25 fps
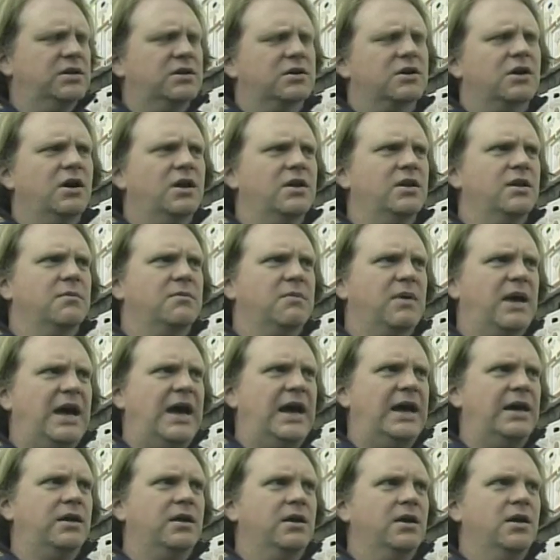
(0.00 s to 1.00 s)
they're cutting
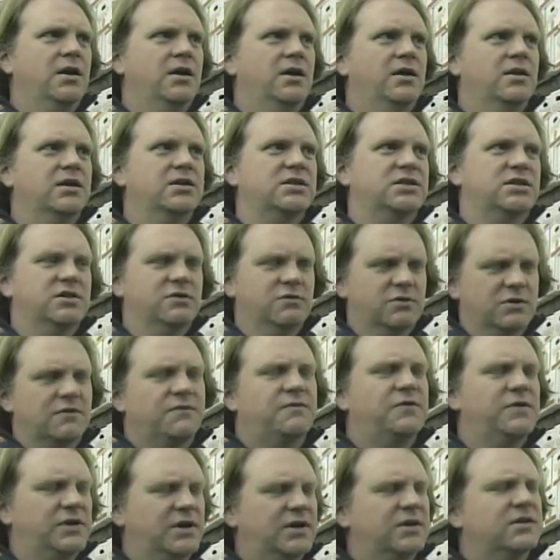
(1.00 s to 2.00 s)
back, they still want to
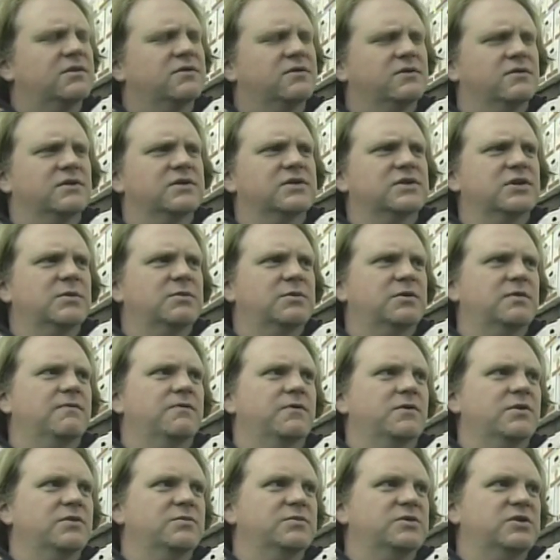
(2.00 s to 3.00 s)
feel like they're doing something
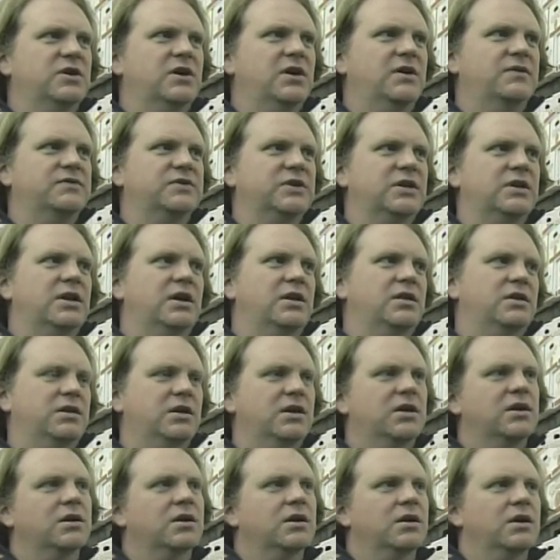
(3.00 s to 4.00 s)
for themselves. And I
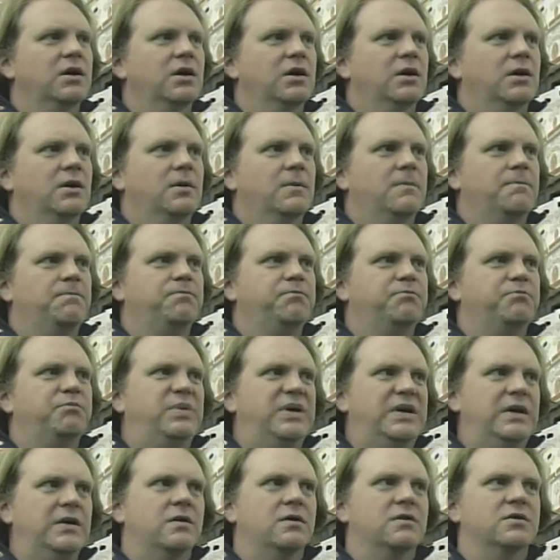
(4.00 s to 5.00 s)
think
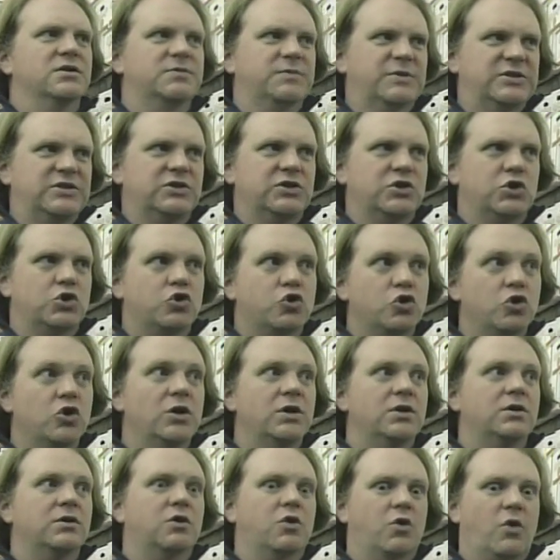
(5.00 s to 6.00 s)
beer, especially
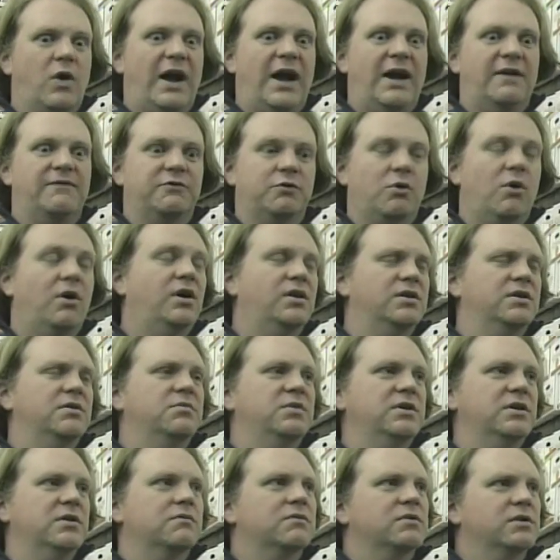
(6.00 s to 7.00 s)
good craft quality
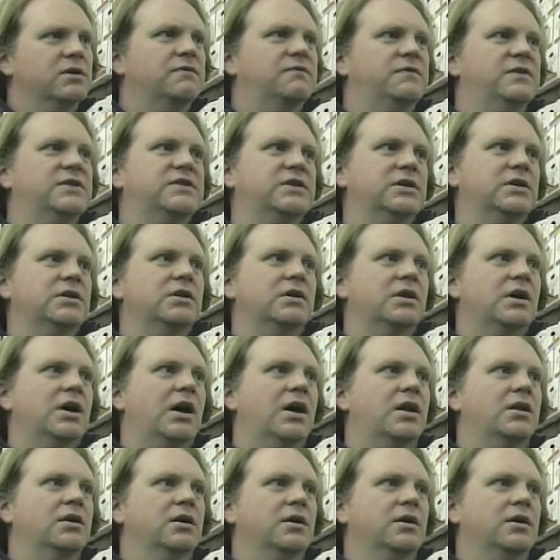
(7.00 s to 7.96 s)
beer, really fits into that.